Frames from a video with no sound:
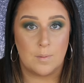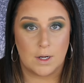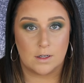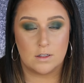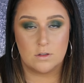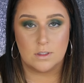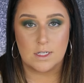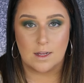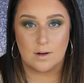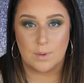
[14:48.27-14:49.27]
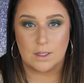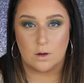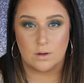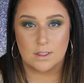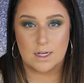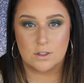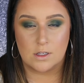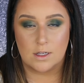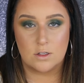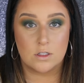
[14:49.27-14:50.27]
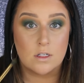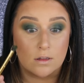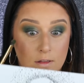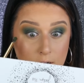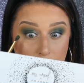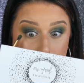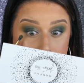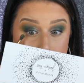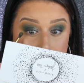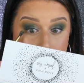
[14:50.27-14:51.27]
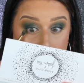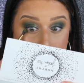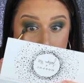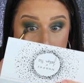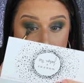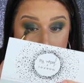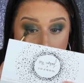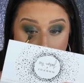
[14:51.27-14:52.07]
I'm not going to do a ton on my lower lash line, just a little of this green.